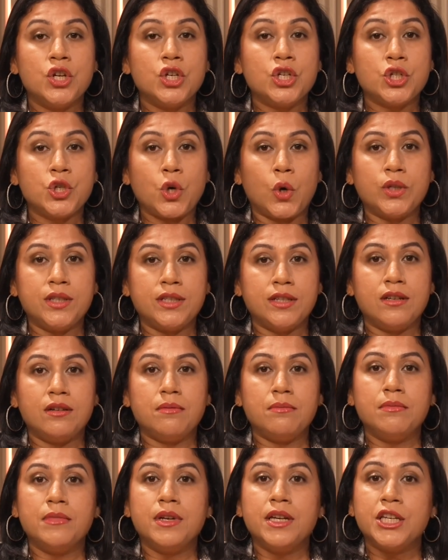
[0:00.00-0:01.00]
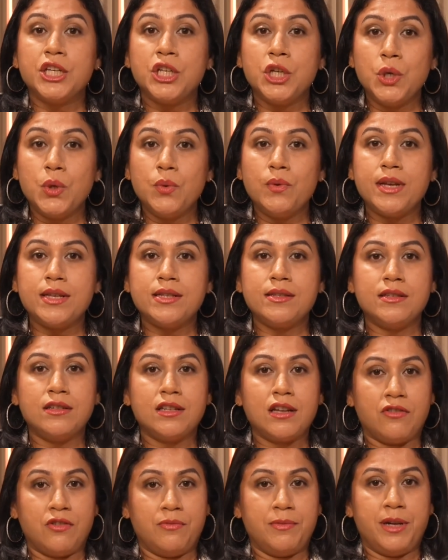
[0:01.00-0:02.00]
short-term US
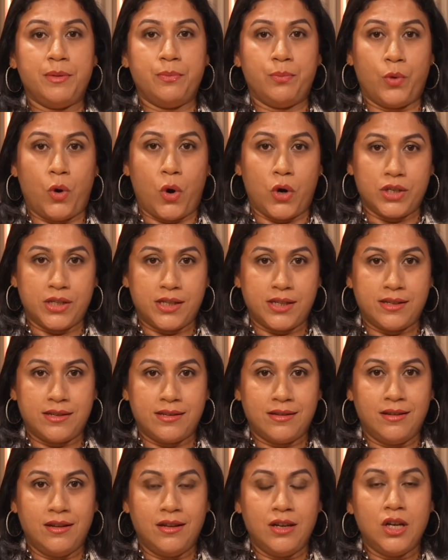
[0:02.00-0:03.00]
government bonds.